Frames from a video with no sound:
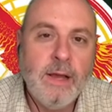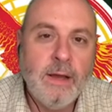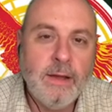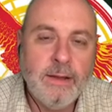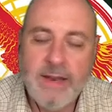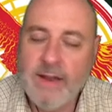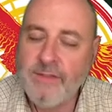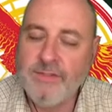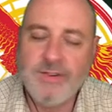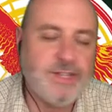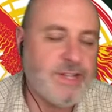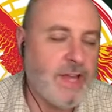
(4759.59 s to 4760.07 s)

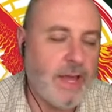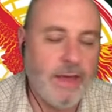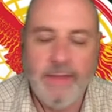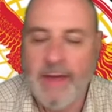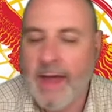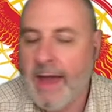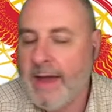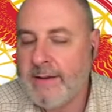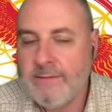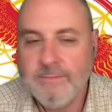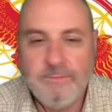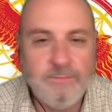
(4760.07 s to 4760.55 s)
Never say
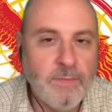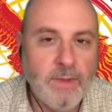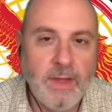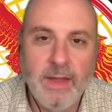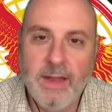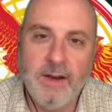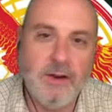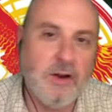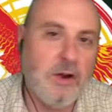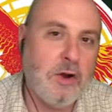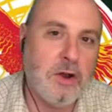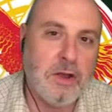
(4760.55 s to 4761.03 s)
that in
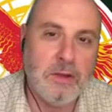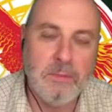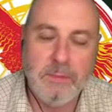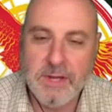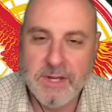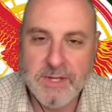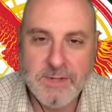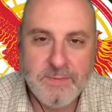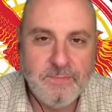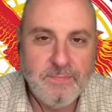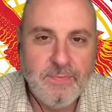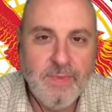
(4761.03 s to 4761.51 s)
an
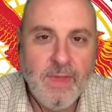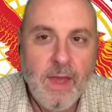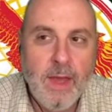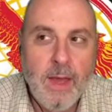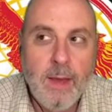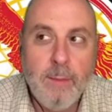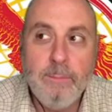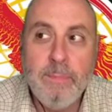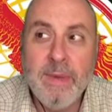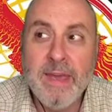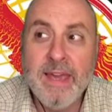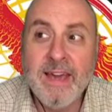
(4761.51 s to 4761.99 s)
argument
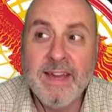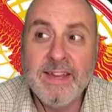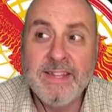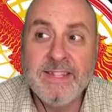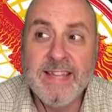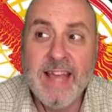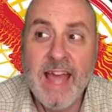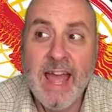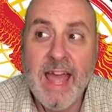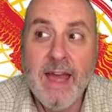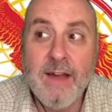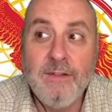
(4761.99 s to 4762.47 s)
because
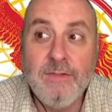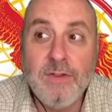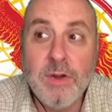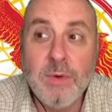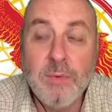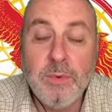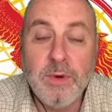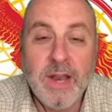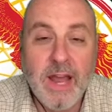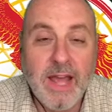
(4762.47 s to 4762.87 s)
everyone,